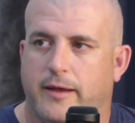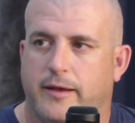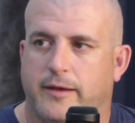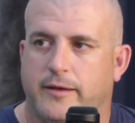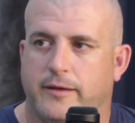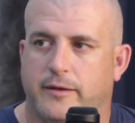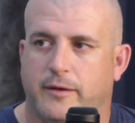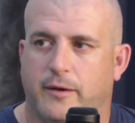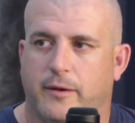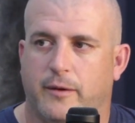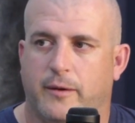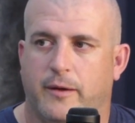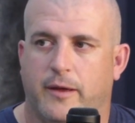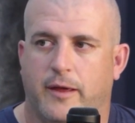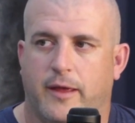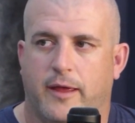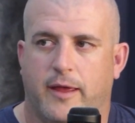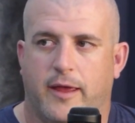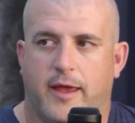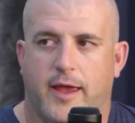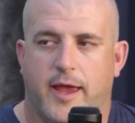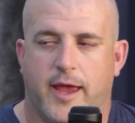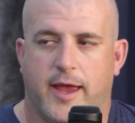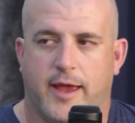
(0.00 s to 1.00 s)
You yeah. Know?
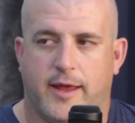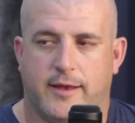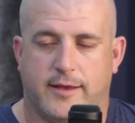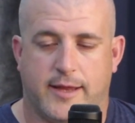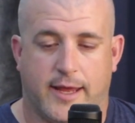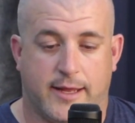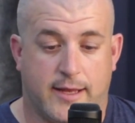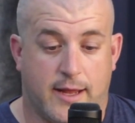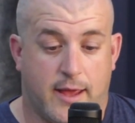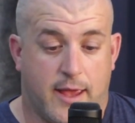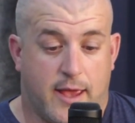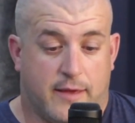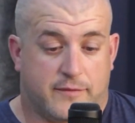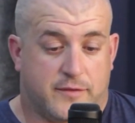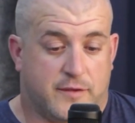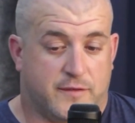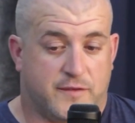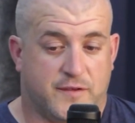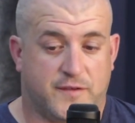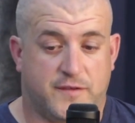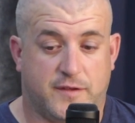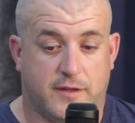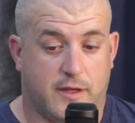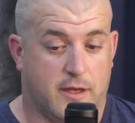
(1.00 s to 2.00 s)
and and I have to
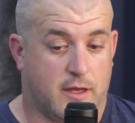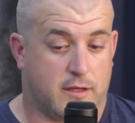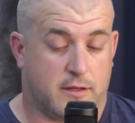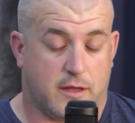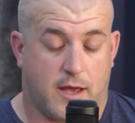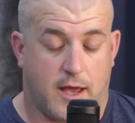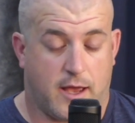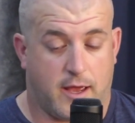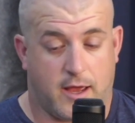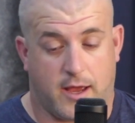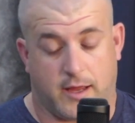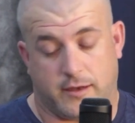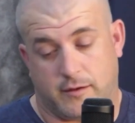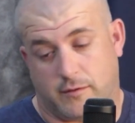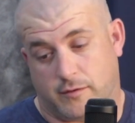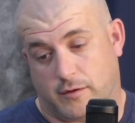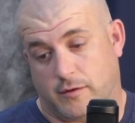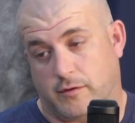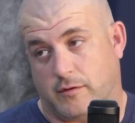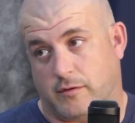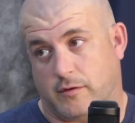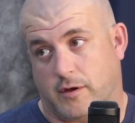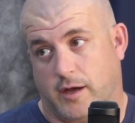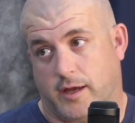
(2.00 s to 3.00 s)
just say, I don't
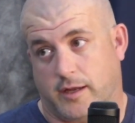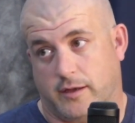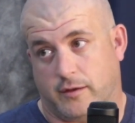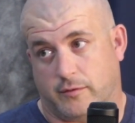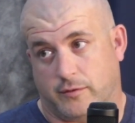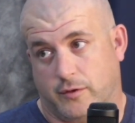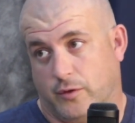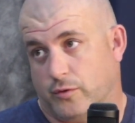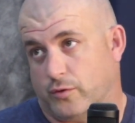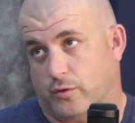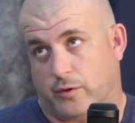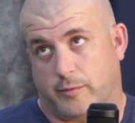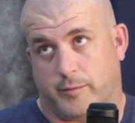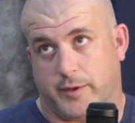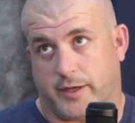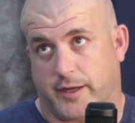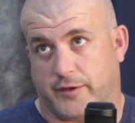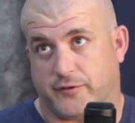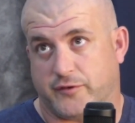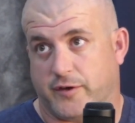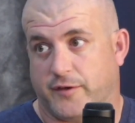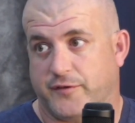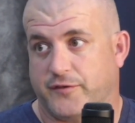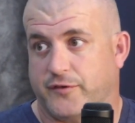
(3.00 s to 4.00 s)
know, I don't know, Lord, but I
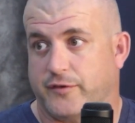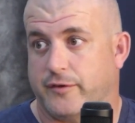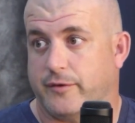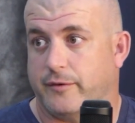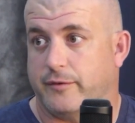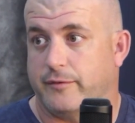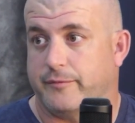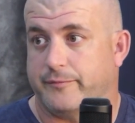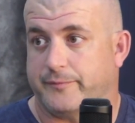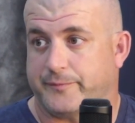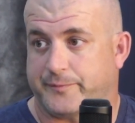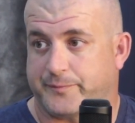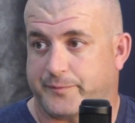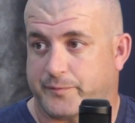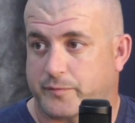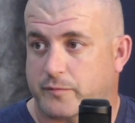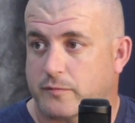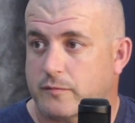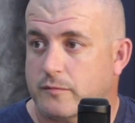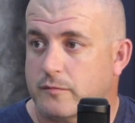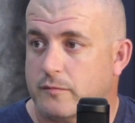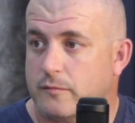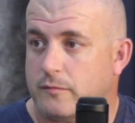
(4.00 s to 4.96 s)
trust you. So